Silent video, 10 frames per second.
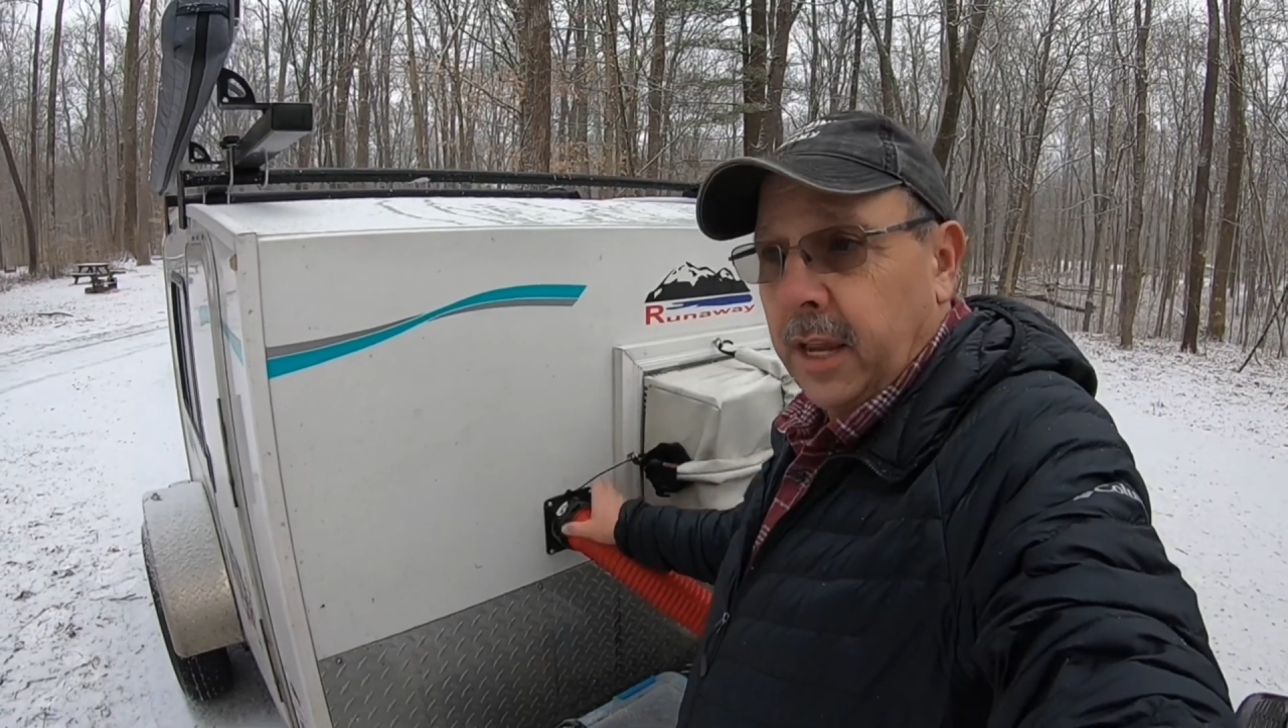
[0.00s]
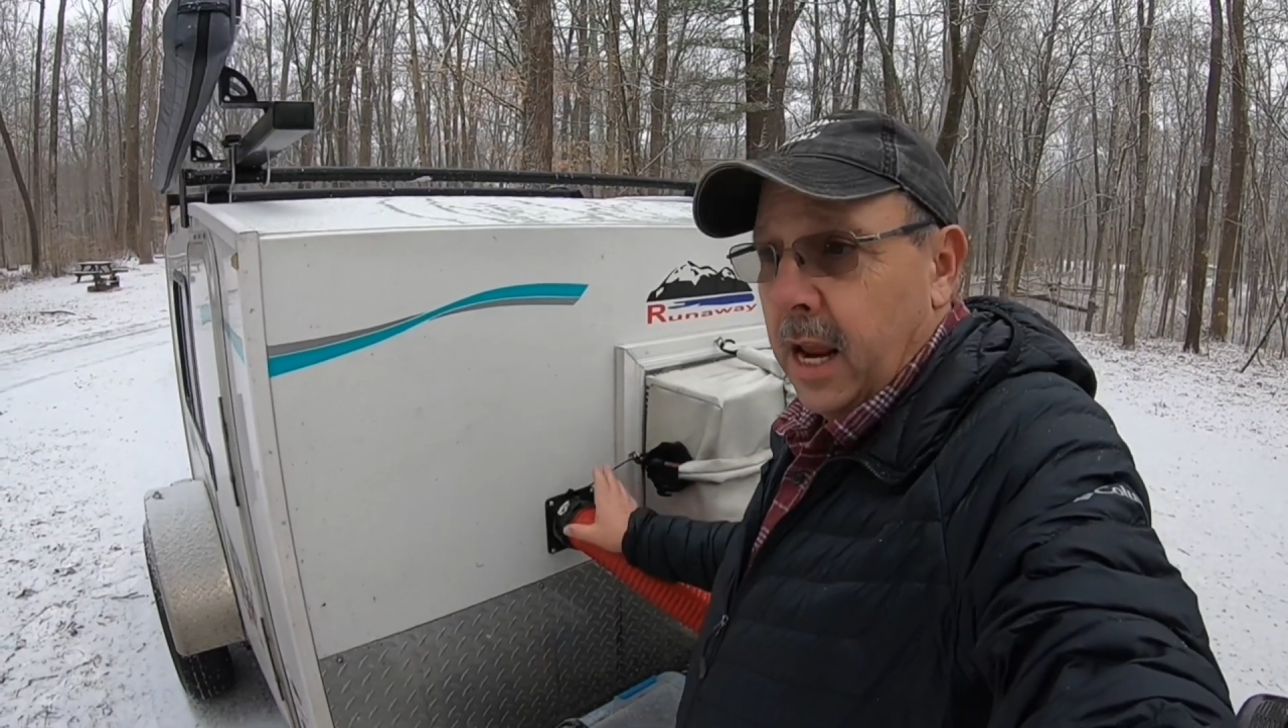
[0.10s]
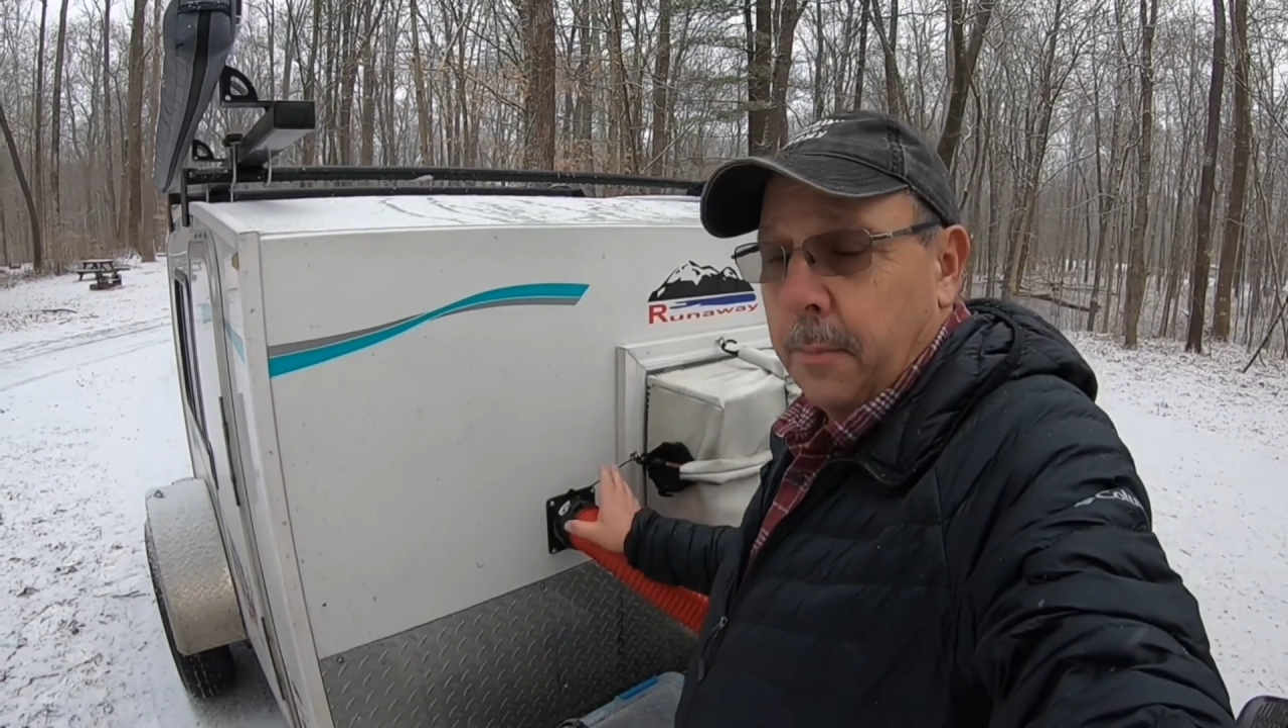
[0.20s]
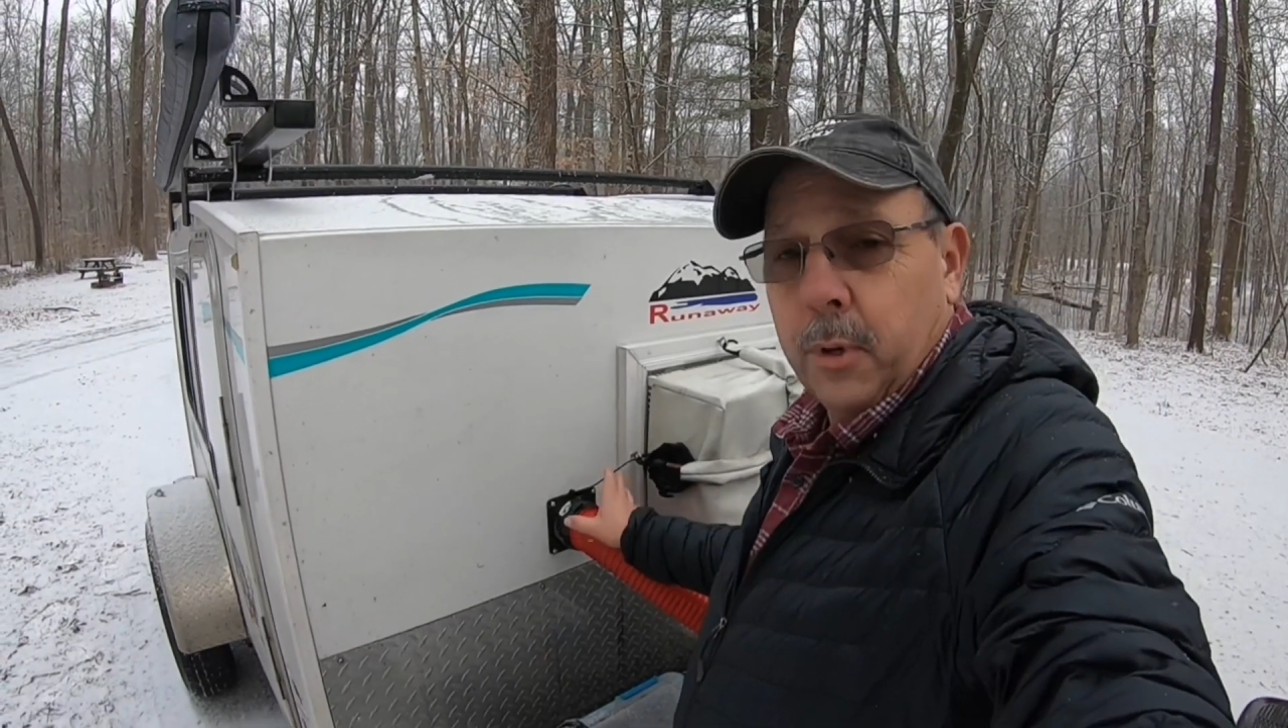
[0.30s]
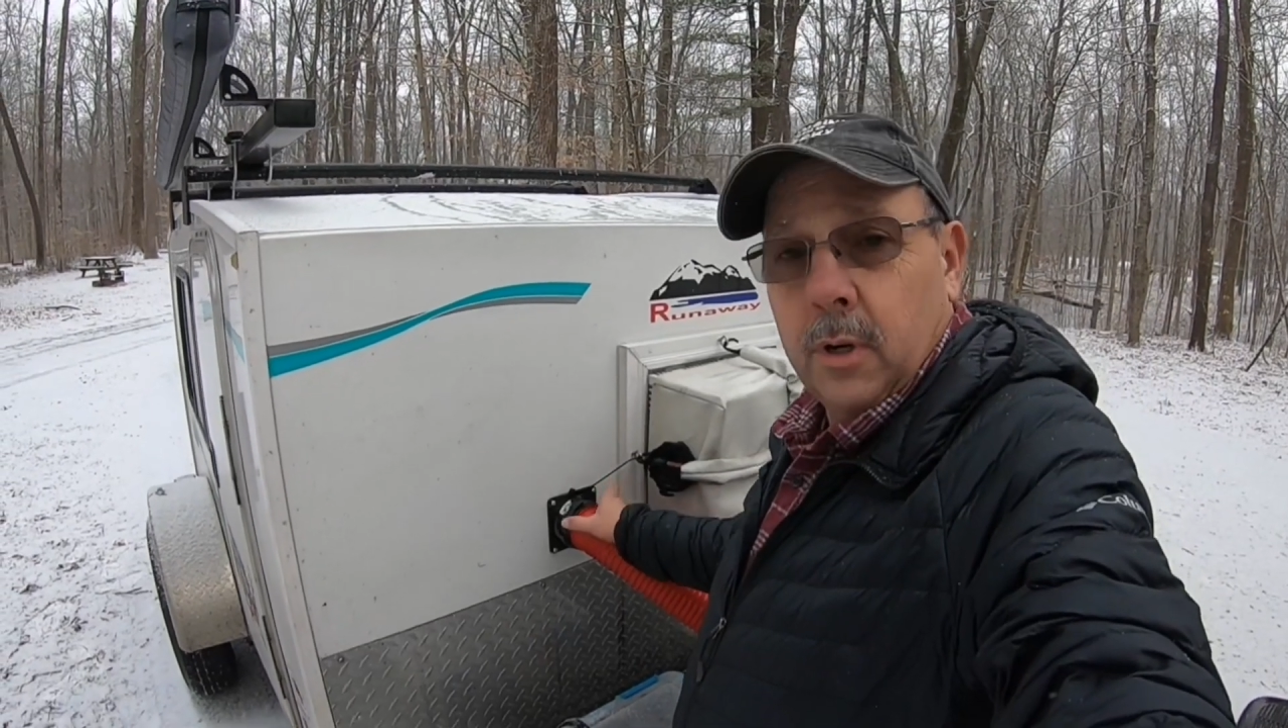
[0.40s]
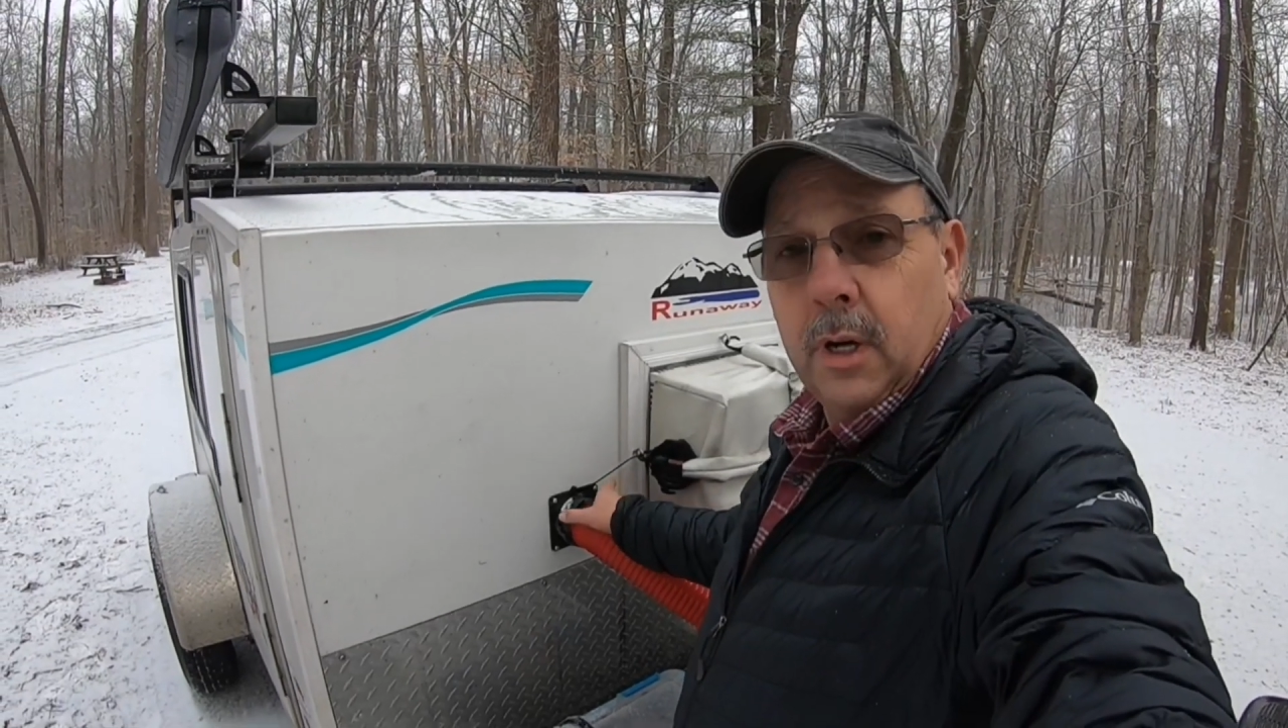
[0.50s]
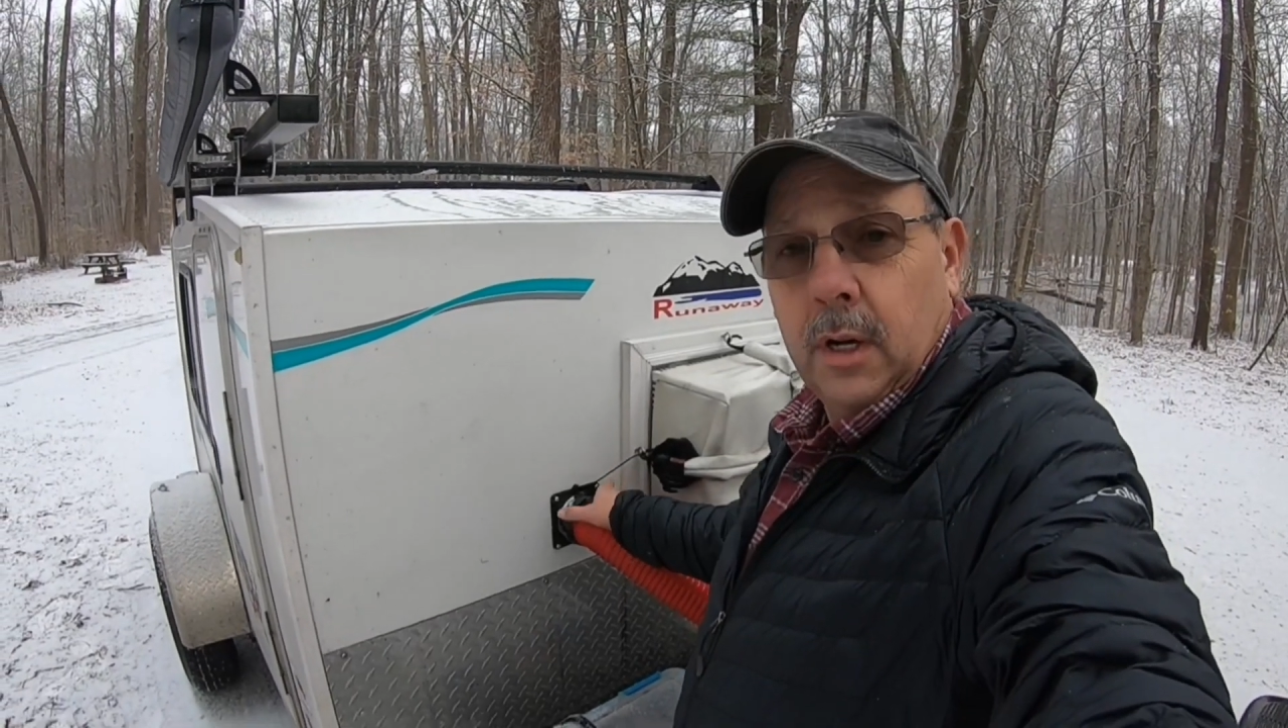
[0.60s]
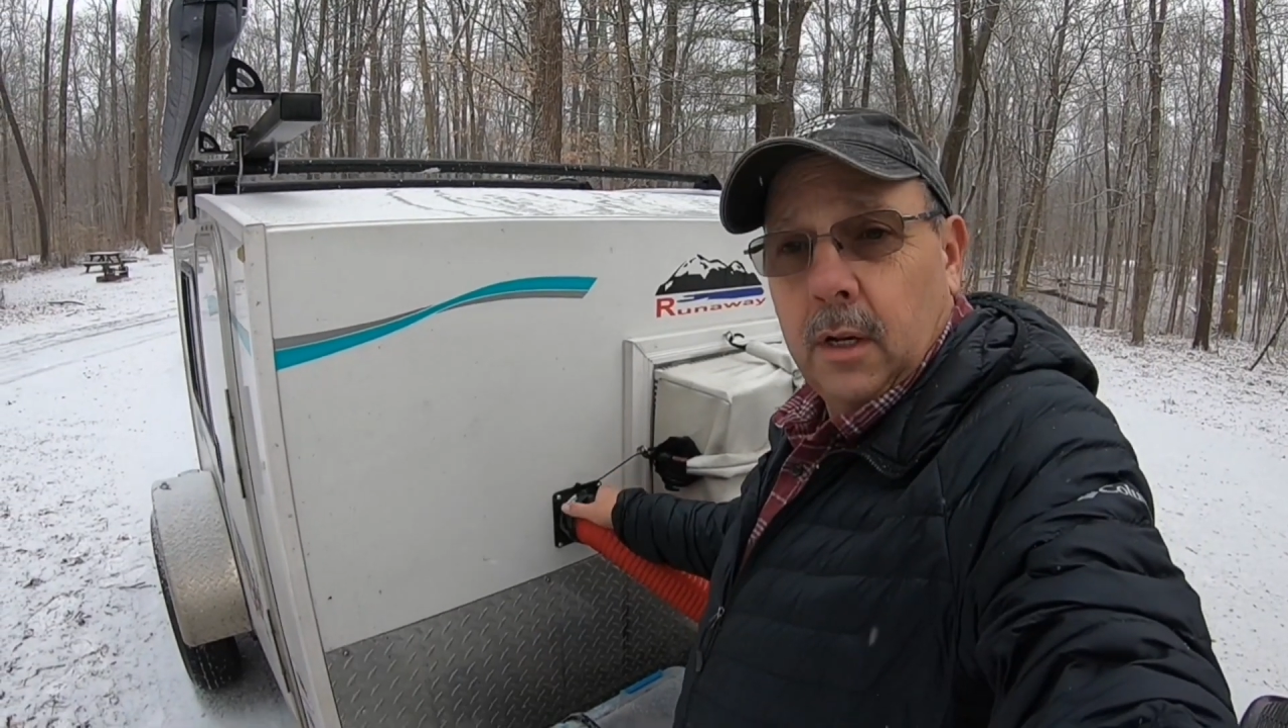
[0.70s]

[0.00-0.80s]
camper.